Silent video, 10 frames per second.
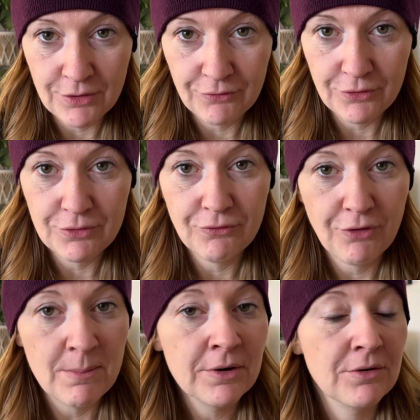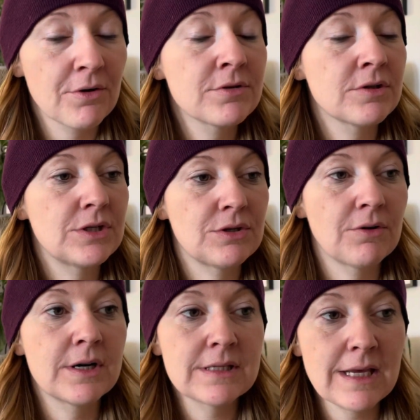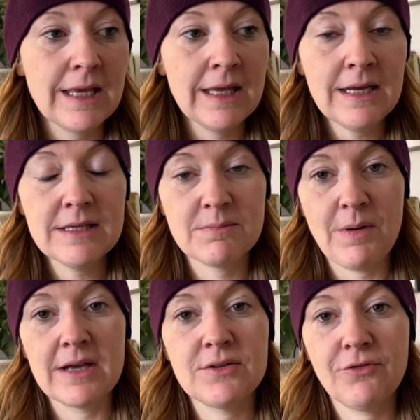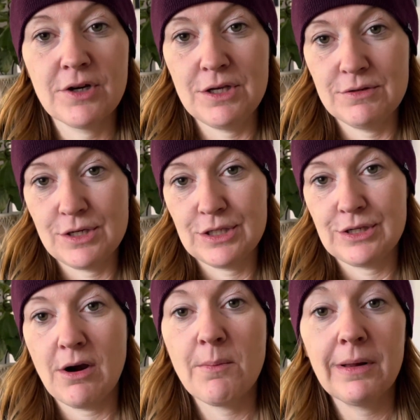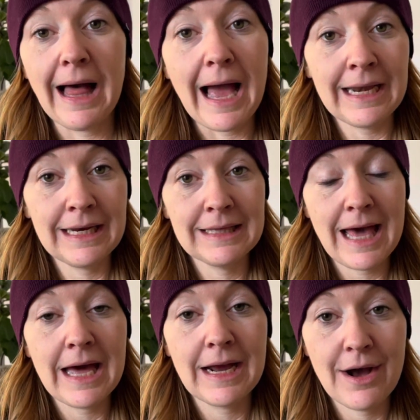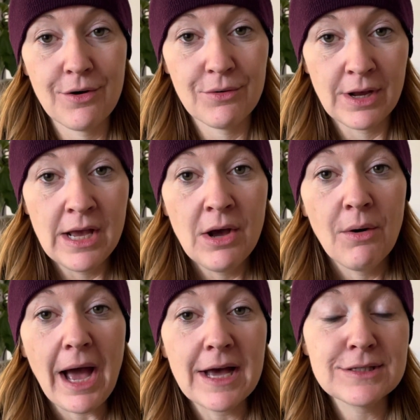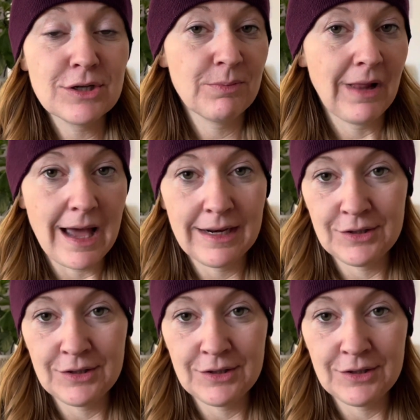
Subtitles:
food from the grocery stores, it is best for you to start planning that out as you're planning